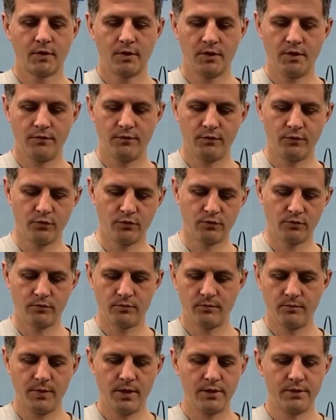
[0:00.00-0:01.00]
If you
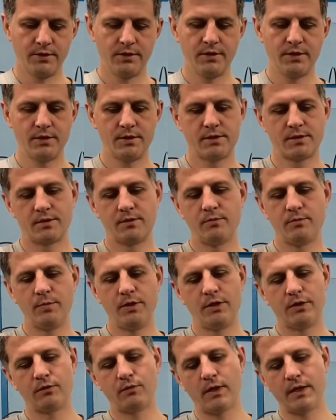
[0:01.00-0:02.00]
make this be
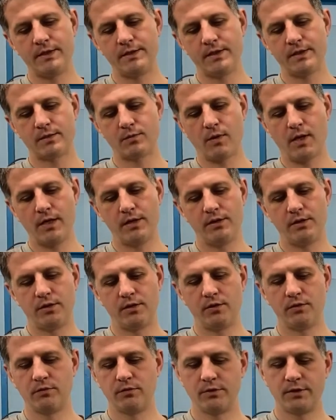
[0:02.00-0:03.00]
twice as wide,
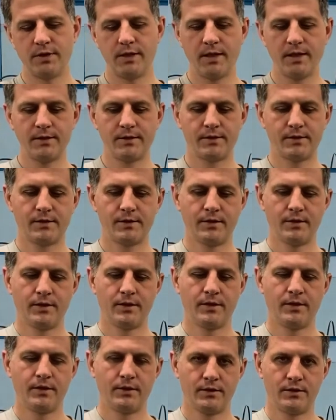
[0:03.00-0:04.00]
you would get
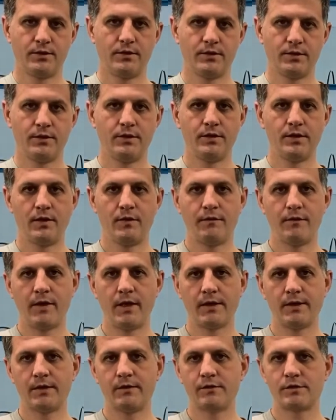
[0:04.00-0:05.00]
the
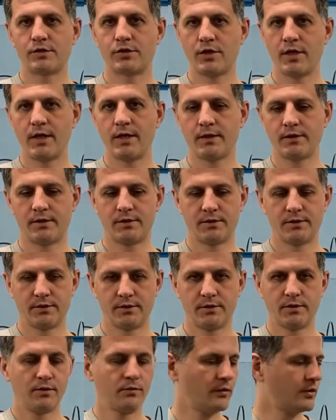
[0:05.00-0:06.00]
effective strength
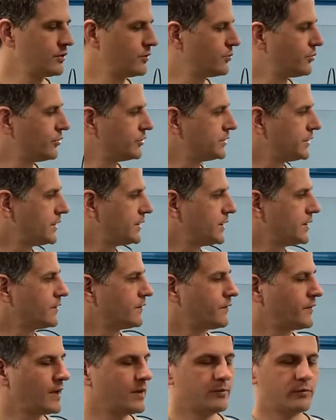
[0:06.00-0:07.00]
when you put it in a
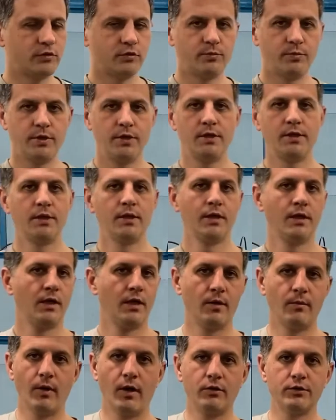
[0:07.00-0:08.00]
frame to be
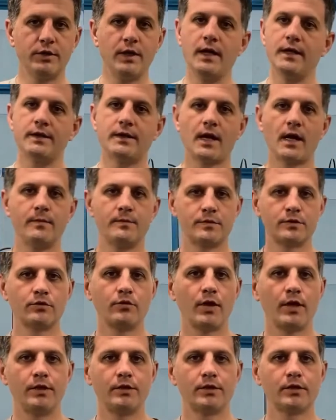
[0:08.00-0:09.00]
about 8 times
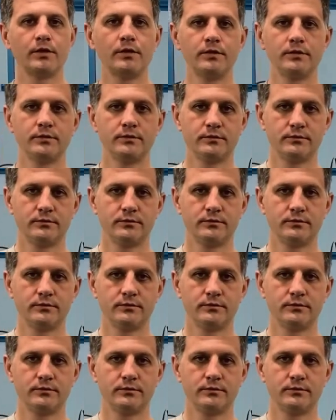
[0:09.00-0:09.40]
greater,